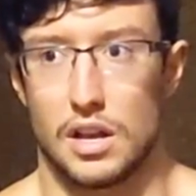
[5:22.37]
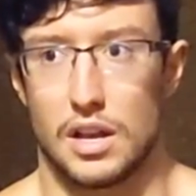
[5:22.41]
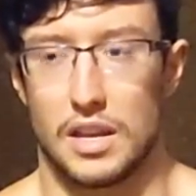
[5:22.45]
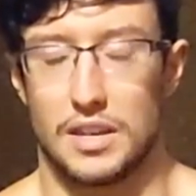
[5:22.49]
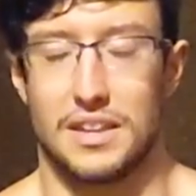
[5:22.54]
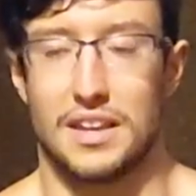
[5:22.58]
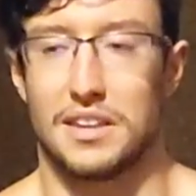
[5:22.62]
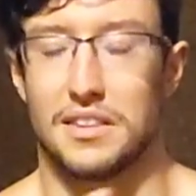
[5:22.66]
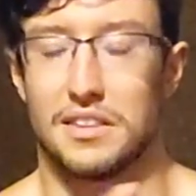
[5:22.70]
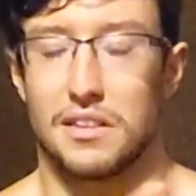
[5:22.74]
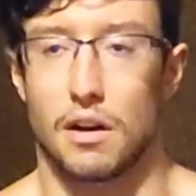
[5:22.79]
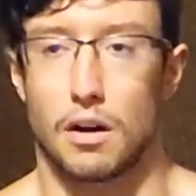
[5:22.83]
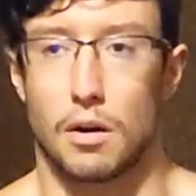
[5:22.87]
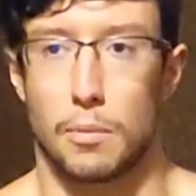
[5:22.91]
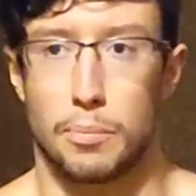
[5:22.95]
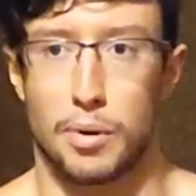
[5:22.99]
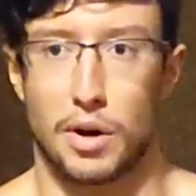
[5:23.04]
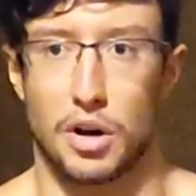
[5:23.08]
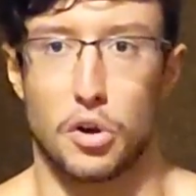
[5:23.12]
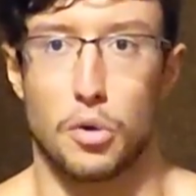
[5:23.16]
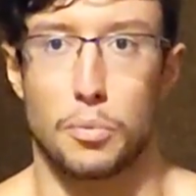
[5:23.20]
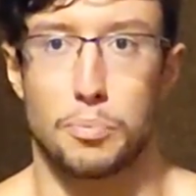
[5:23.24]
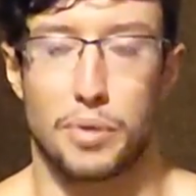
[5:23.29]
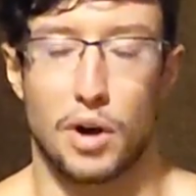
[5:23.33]
And then there are
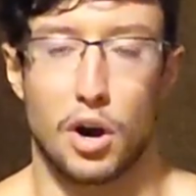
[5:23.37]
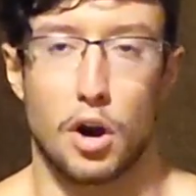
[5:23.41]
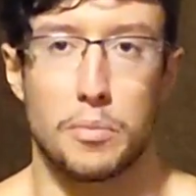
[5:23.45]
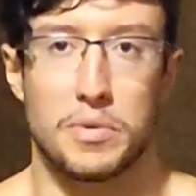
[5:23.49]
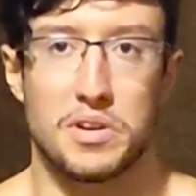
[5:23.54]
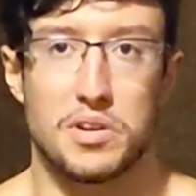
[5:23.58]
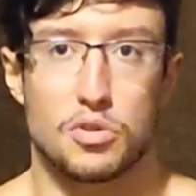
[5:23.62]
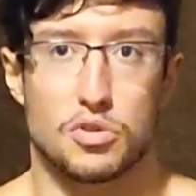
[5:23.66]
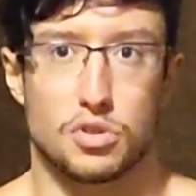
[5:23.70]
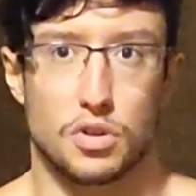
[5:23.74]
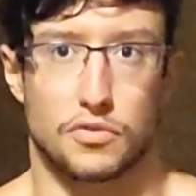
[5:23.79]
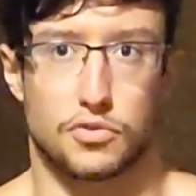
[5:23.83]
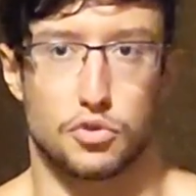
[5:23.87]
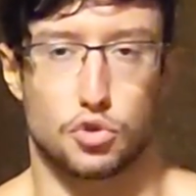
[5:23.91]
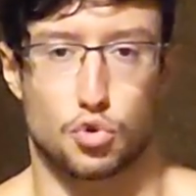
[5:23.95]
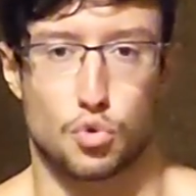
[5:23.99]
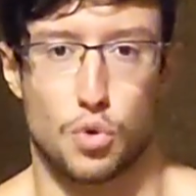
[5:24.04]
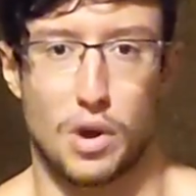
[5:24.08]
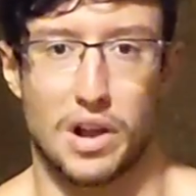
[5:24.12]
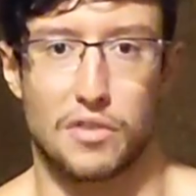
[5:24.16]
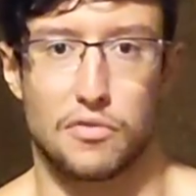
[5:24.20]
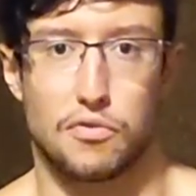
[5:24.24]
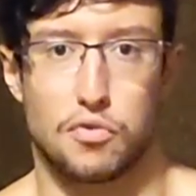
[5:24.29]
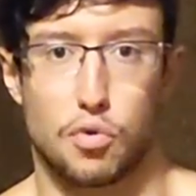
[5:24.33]
parameters of
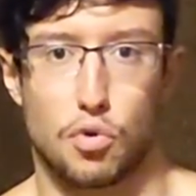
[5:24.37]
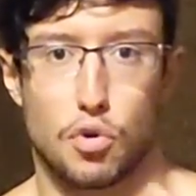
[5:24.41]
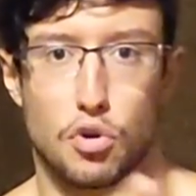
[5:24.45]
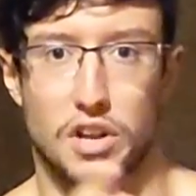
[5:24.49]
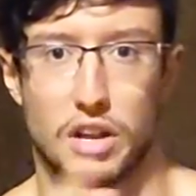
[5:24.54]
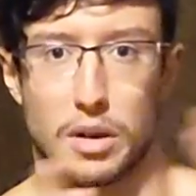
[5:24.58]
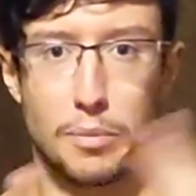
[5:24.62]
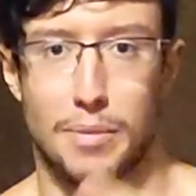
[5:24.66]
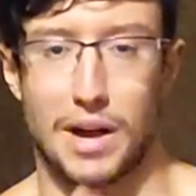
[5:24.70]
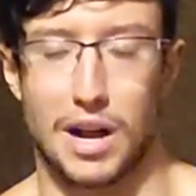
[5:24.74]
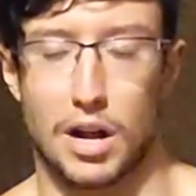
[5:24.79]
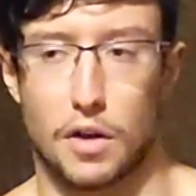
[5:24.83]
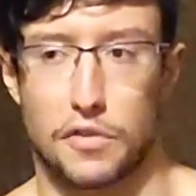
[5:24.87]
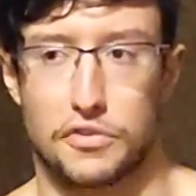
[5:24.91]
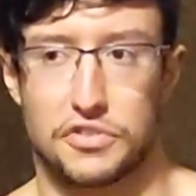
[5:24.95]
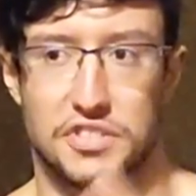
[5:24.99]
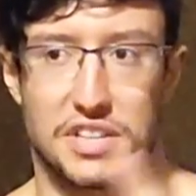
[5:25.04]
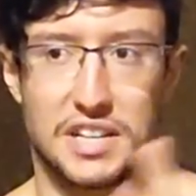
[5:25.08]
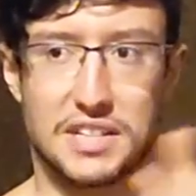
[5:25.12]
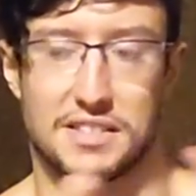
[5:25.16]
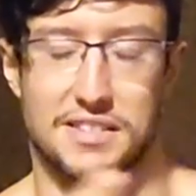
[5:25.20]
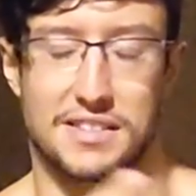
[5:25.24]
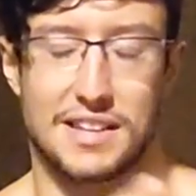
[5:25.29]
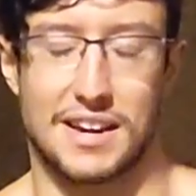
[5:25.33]
strength work and back off
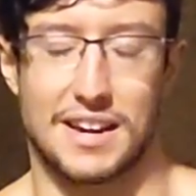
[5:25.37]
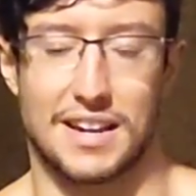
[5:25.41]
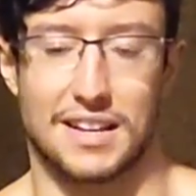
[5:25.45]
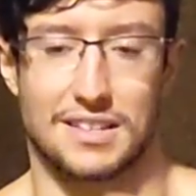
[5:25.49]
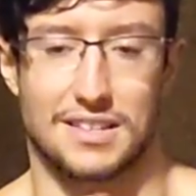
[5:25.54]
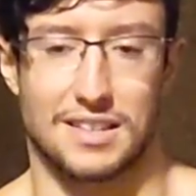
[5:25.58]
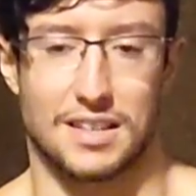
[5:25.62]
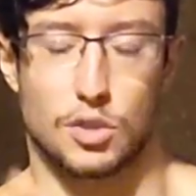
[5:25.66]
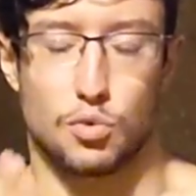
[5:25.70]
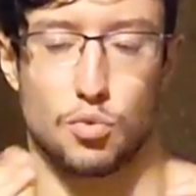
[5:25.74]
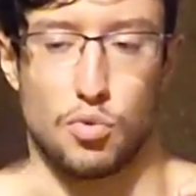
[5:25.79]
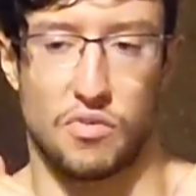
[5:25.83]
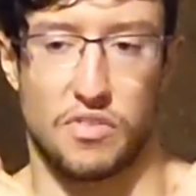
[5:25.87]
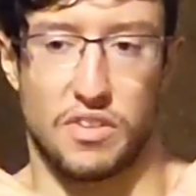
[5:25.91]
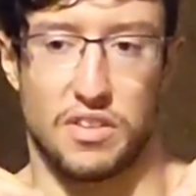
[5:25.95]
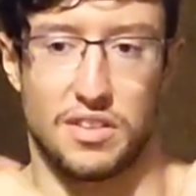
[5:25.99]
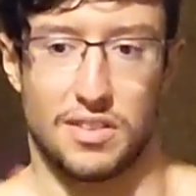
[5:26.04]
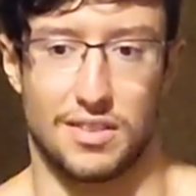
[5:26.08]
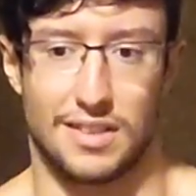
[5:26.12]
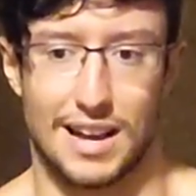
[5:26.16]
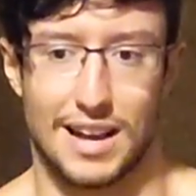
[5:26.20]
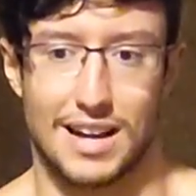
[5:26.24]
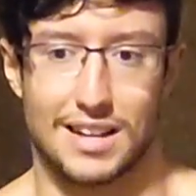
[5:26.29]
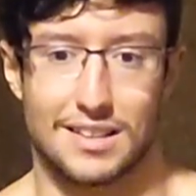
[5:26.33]
sets that exist
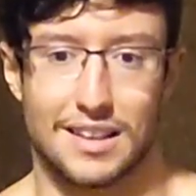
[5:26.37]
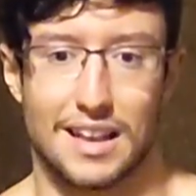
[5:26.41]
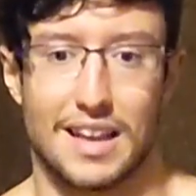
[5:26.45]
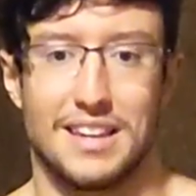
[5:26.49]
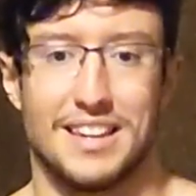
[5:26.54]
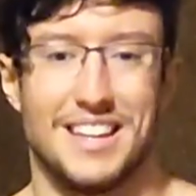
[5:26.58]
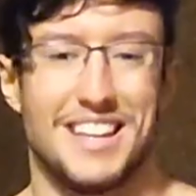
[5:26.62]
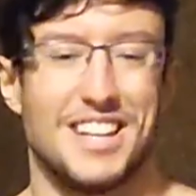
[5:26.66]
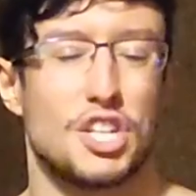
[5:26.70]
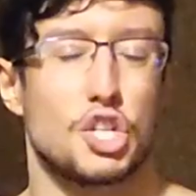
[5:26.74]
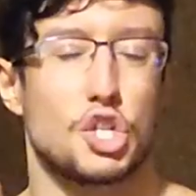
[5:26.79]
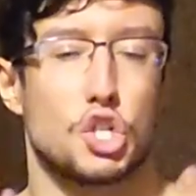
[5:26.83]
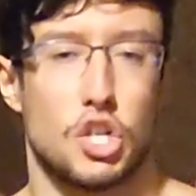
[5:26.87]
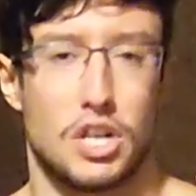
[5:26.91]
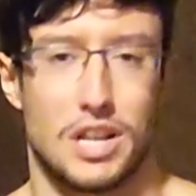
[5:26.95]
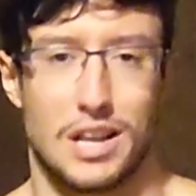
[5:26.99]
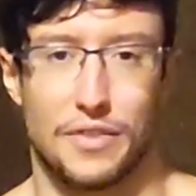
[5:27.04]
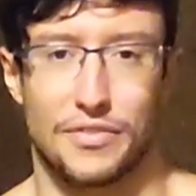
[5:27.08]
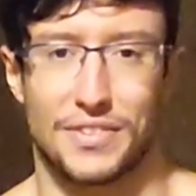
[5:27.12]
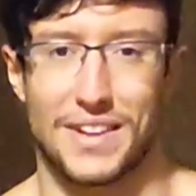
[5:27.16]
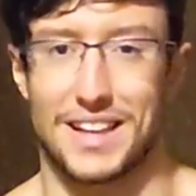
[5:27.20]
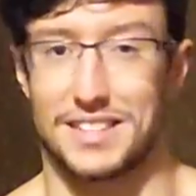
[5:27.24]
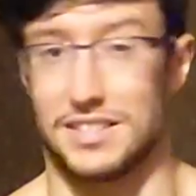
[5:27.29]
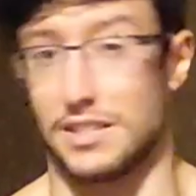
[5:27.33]
within that, and each
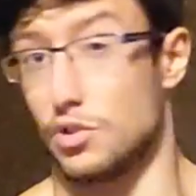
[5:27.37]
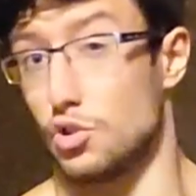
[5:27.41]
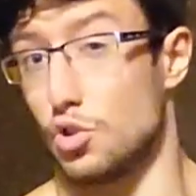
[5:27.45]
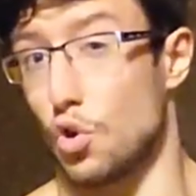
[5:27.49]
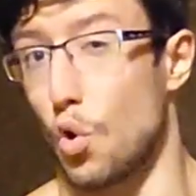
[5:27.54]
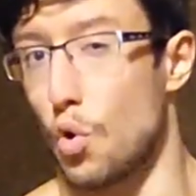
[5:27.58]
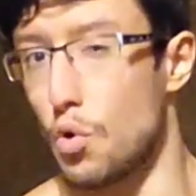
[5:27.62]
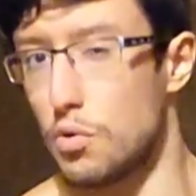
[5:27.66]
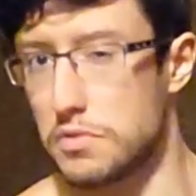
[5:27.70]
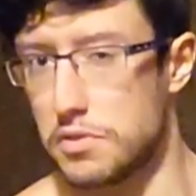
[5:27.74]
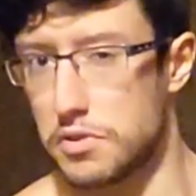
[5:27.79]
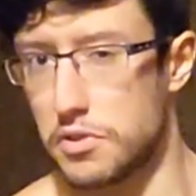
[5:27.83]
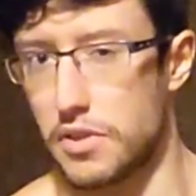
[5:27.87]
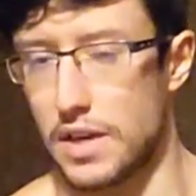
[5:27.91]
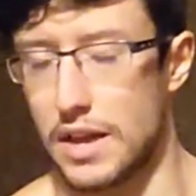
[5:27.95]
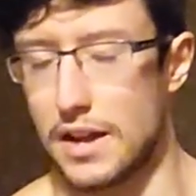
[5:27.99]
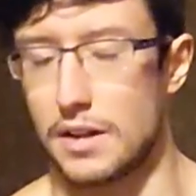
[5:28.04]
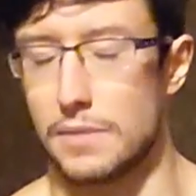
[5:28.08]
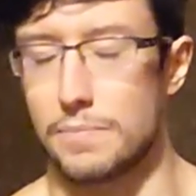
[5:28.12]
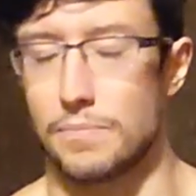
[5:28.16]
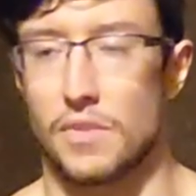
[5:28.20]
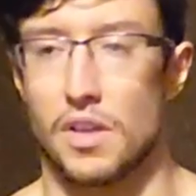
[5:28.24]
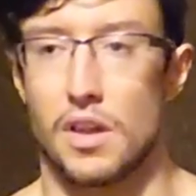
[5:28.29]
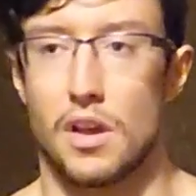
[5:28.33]
lift has its own
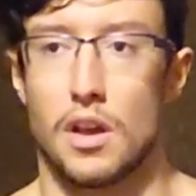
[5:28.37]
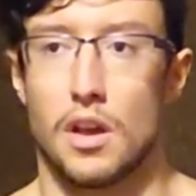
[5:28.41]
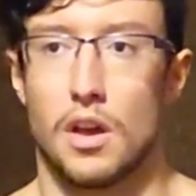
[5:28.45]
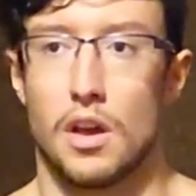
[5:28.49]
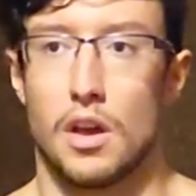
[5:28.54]
thing.